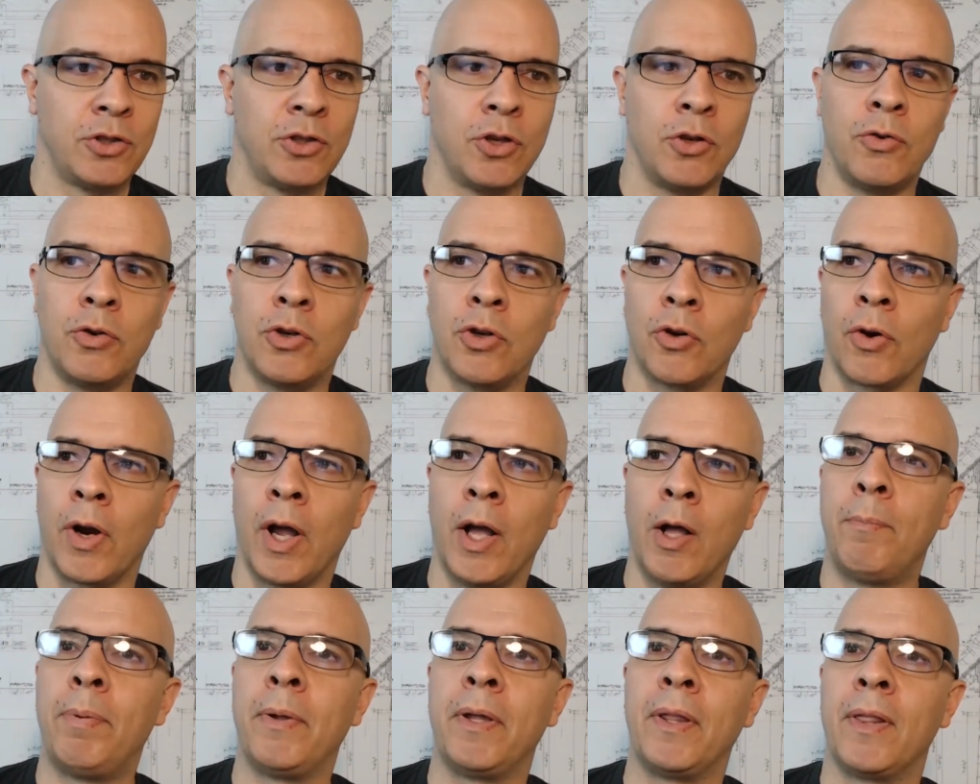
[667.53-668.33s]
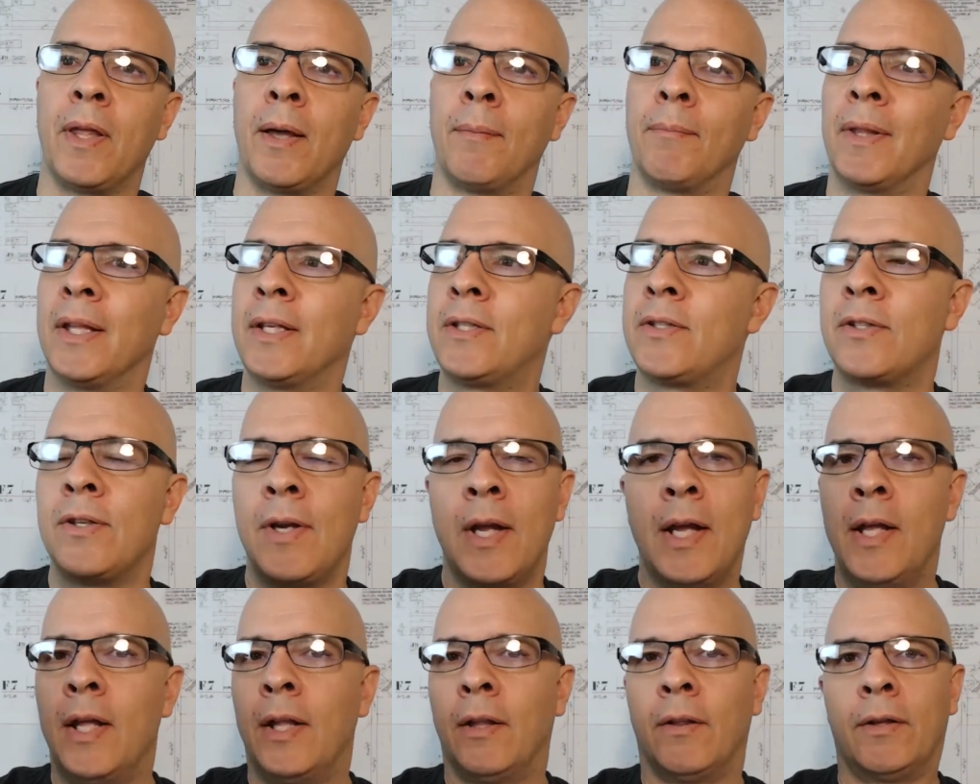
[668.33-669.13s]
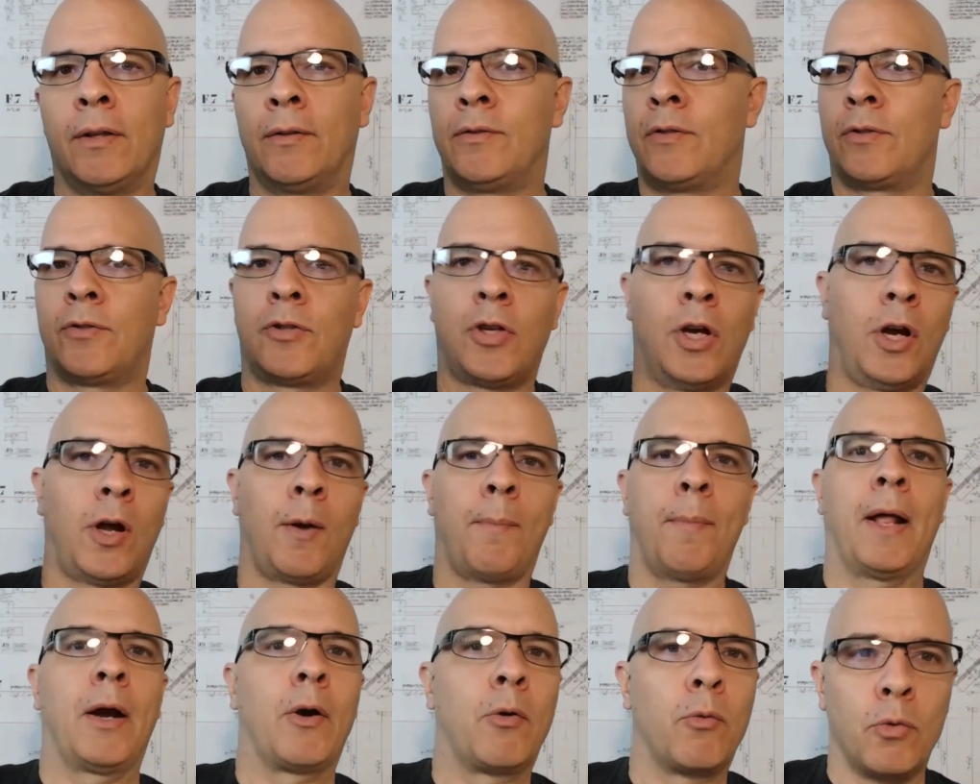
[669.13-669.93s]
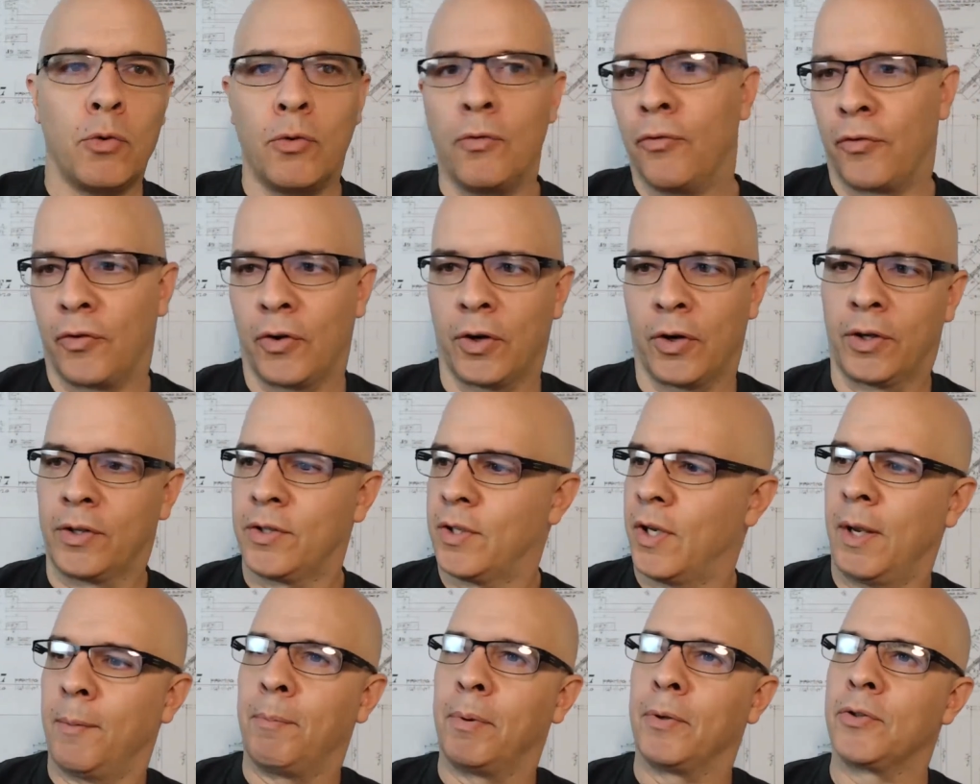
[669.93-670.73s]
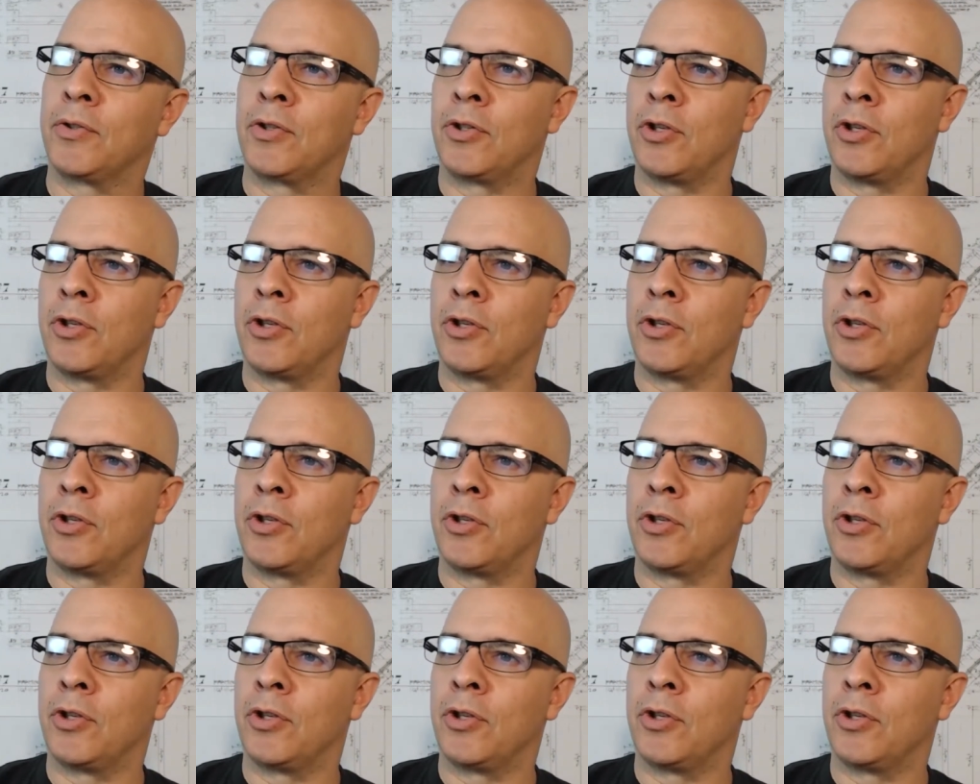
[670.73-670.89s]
So you're helping them. Let's talk about a roof, for example.